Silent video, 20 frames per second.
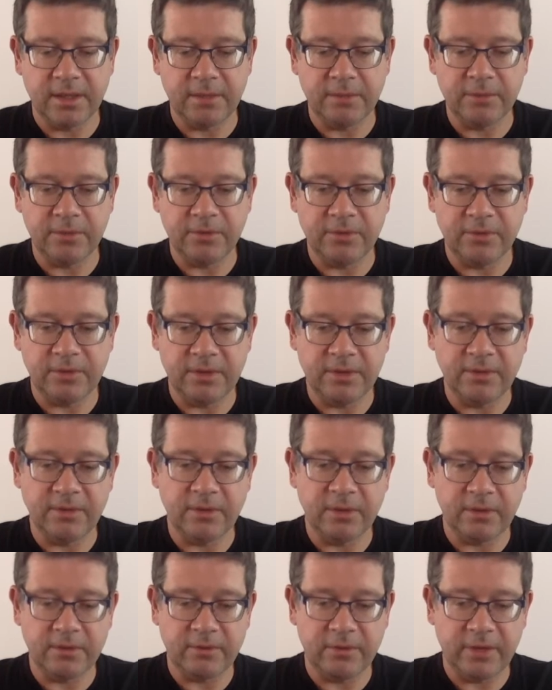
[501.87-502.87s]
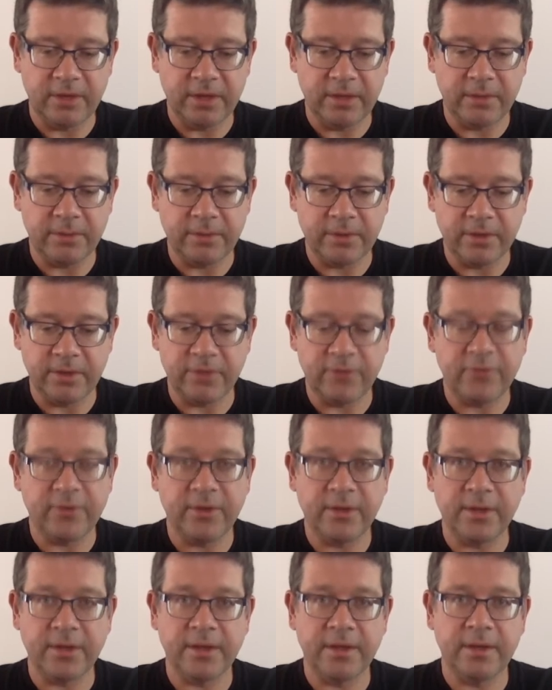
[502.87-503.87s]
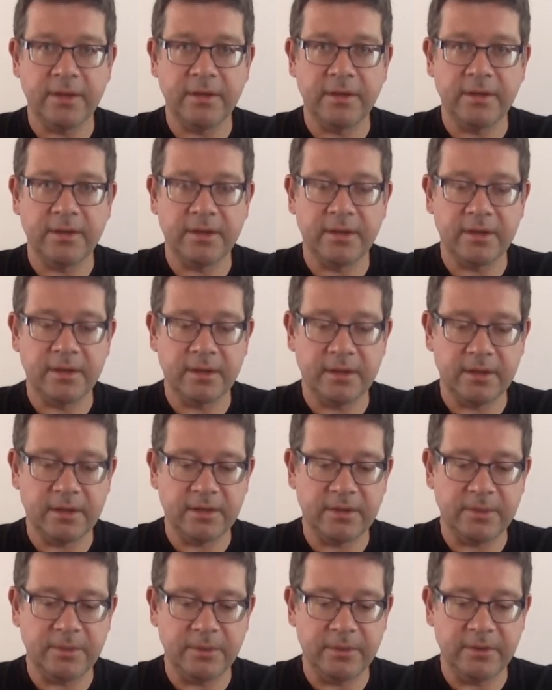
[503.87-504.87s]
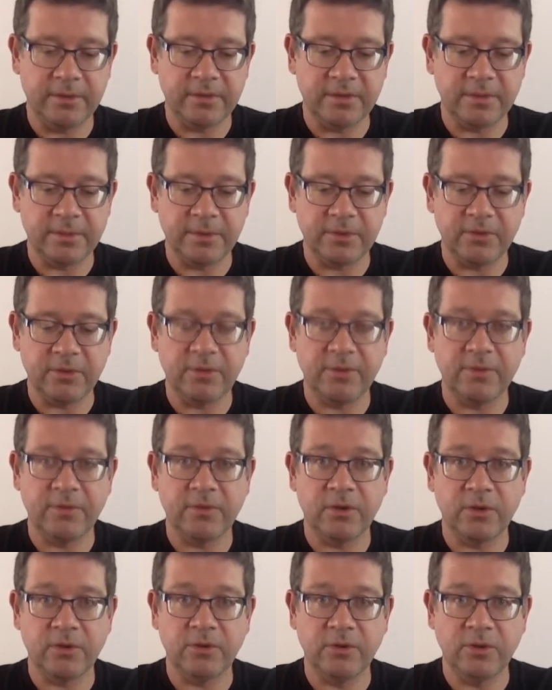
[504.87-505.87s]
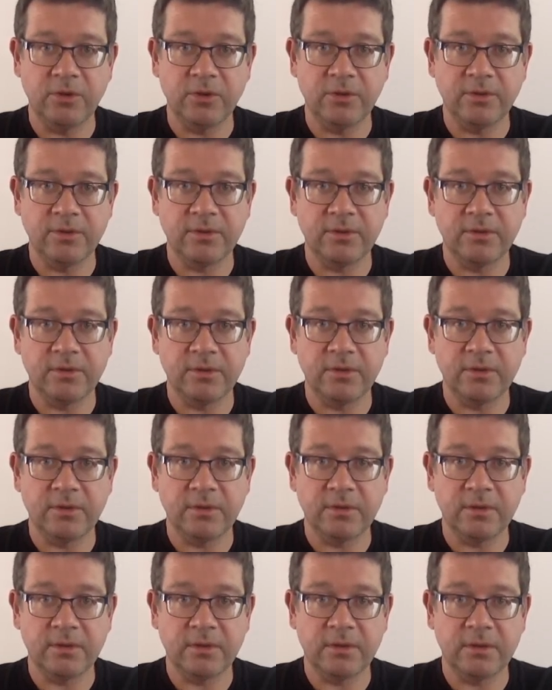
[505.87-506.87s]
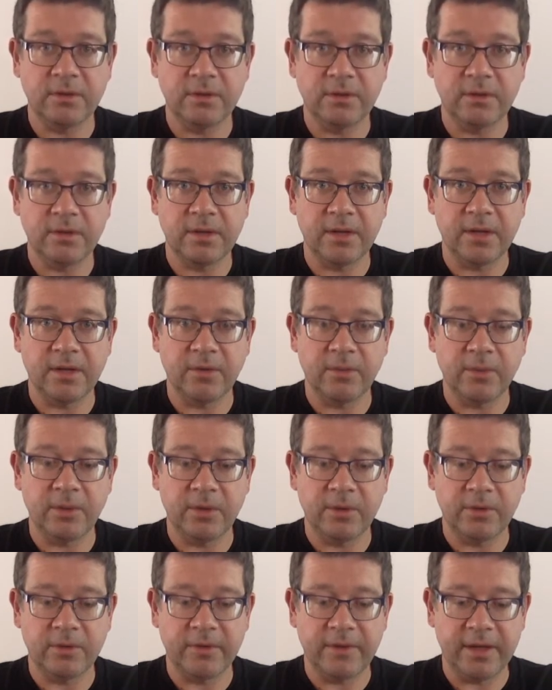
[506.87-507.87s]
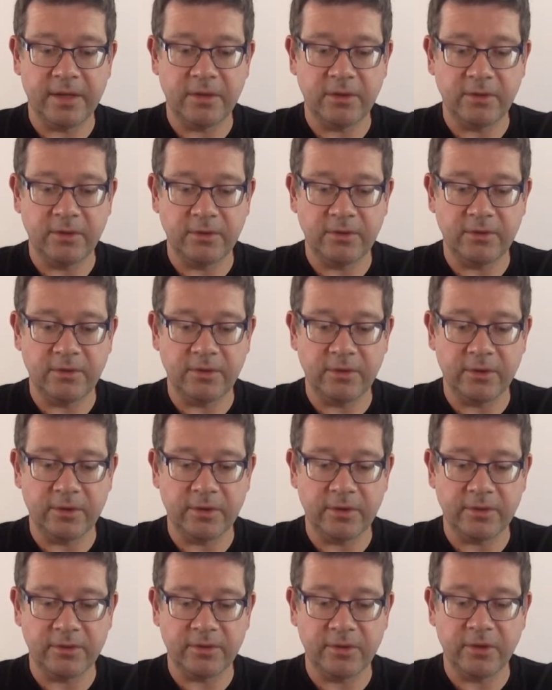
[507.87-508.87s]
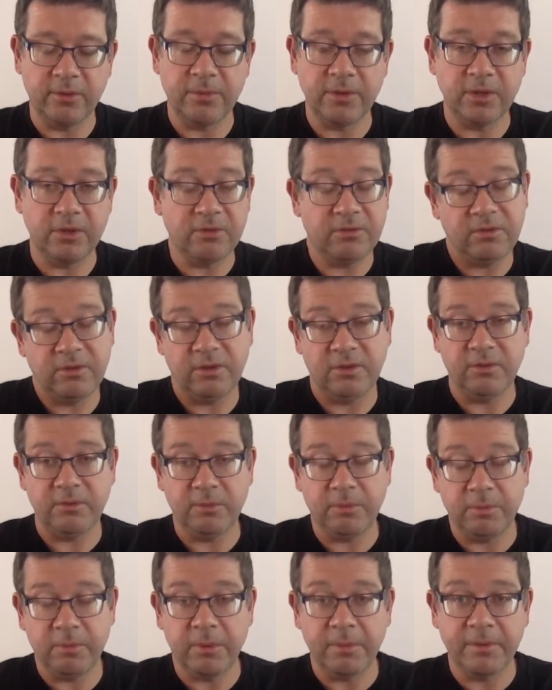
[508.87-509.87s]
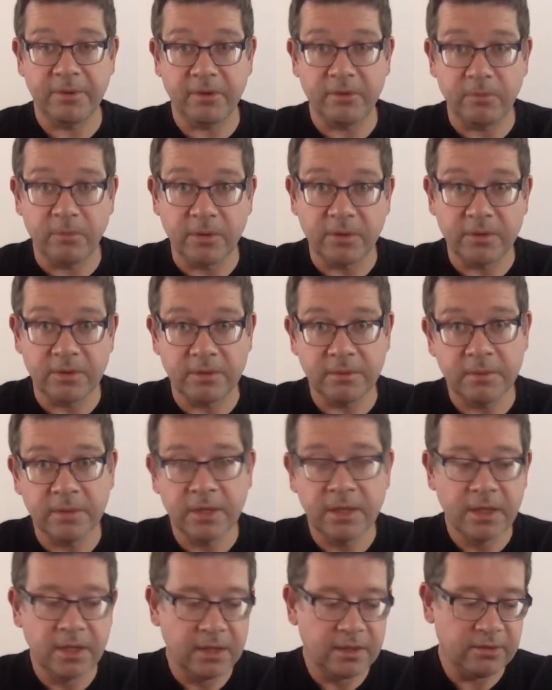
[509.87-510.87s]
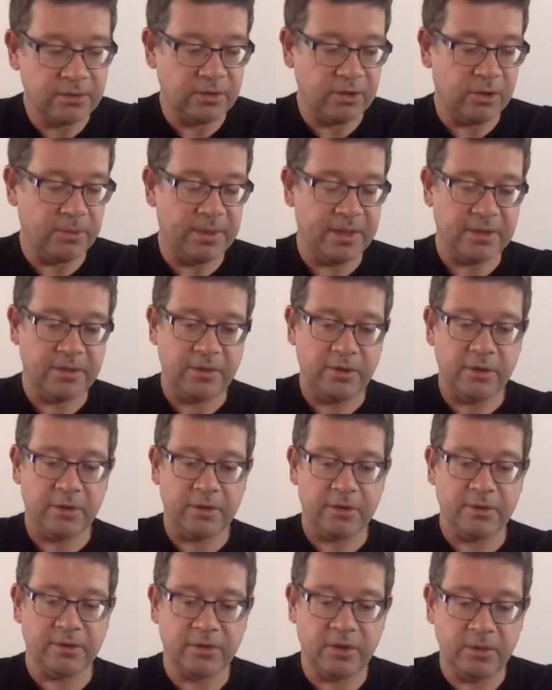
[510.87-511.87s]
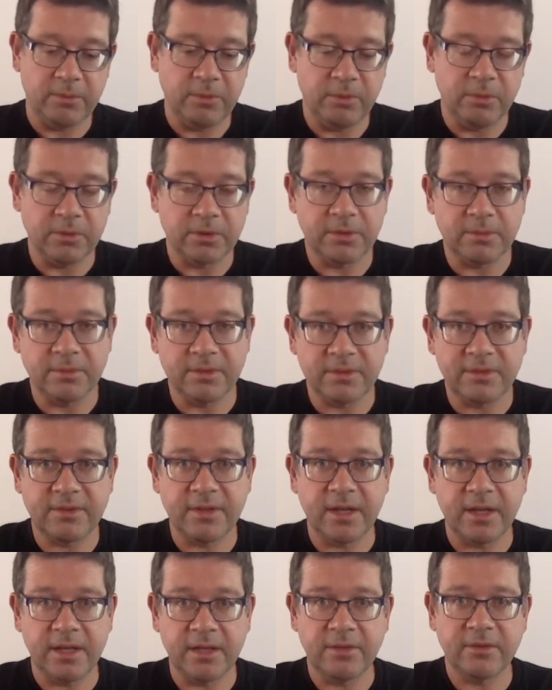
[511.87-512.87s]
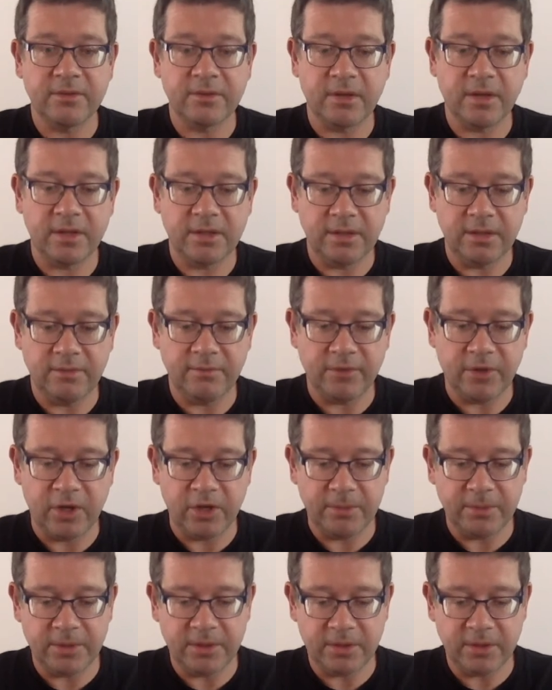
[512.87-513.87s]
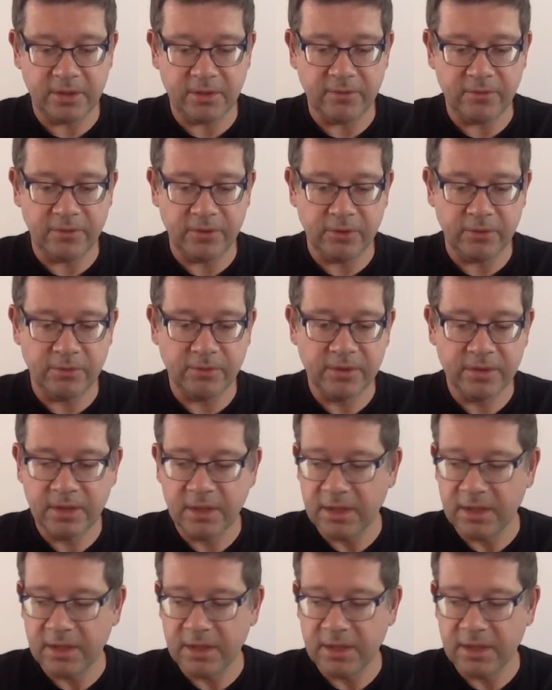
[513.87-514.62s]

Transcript: Which is not a very enterprise-friendly experience, especially if you've got new users that aren't aware of how to use the Oculus Home, and you probably don't want them to know about the Oculus Home. You want them to stay inside the environment that you filmed.